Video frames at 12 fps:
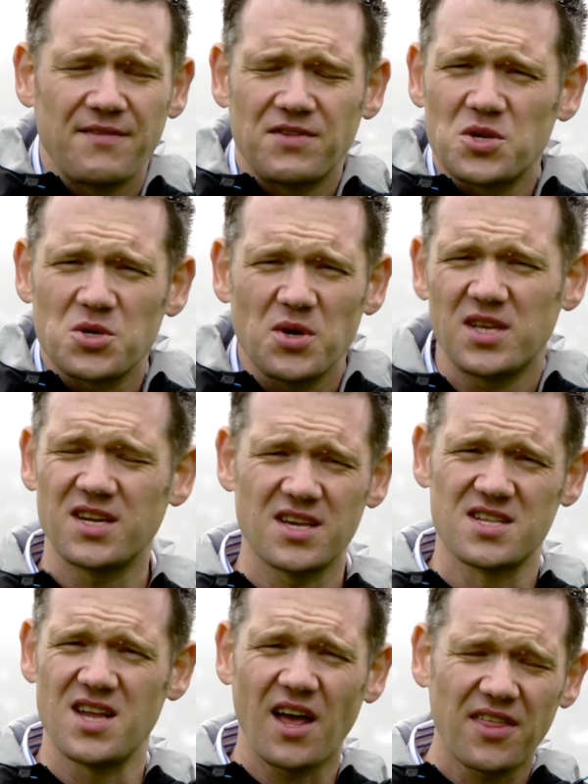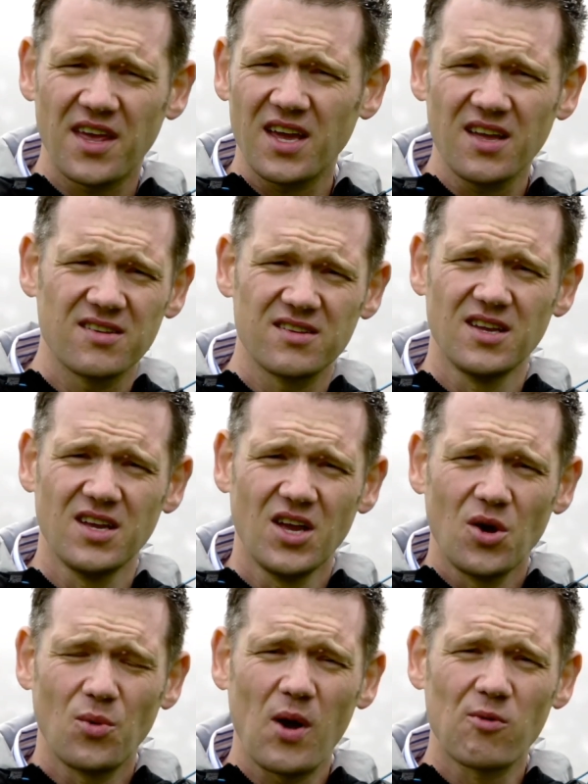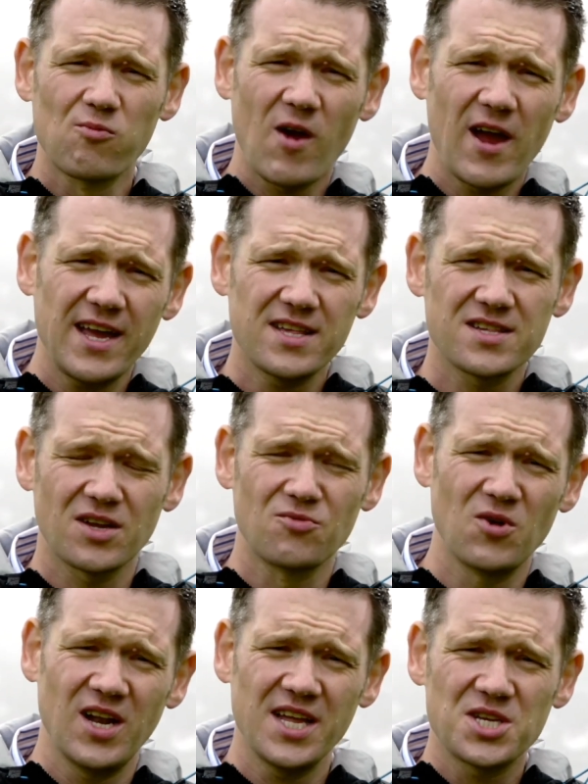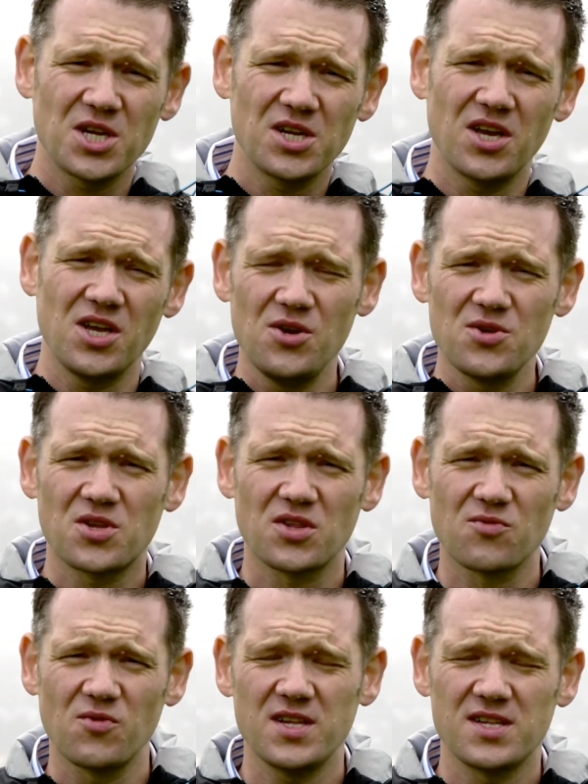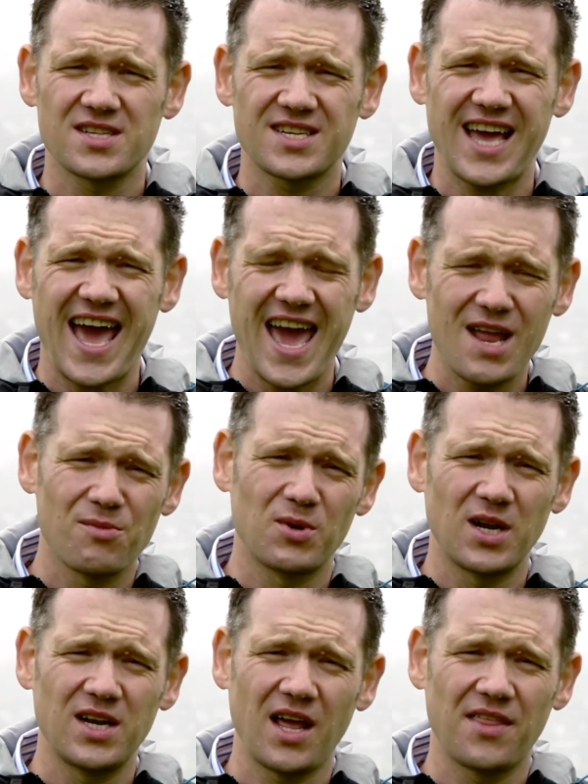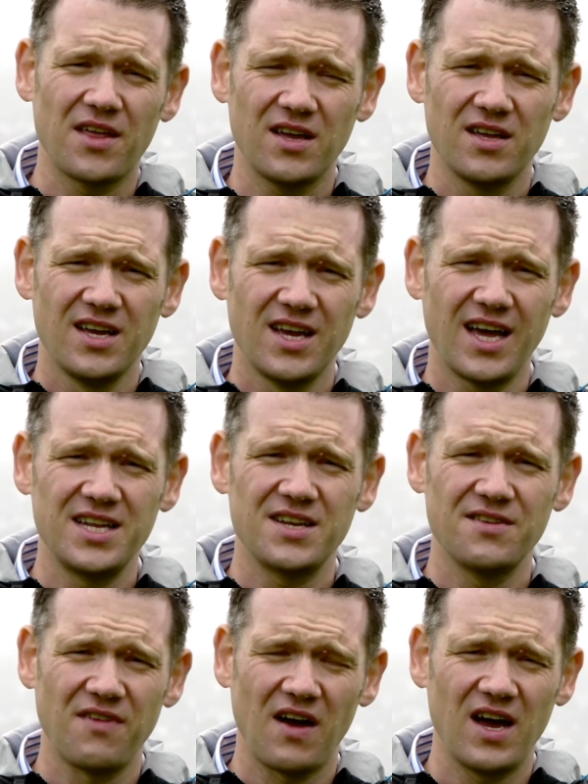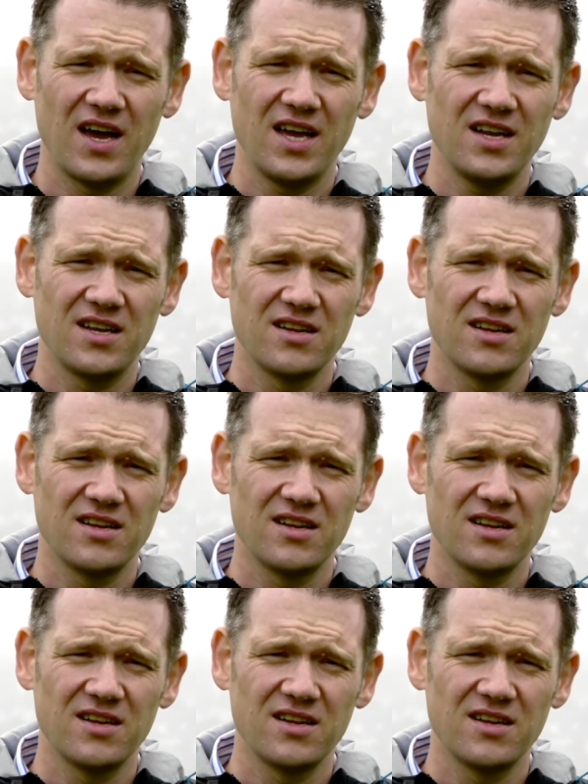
are treated as nothing, where race and religion are used as reasons to hate one another and divide.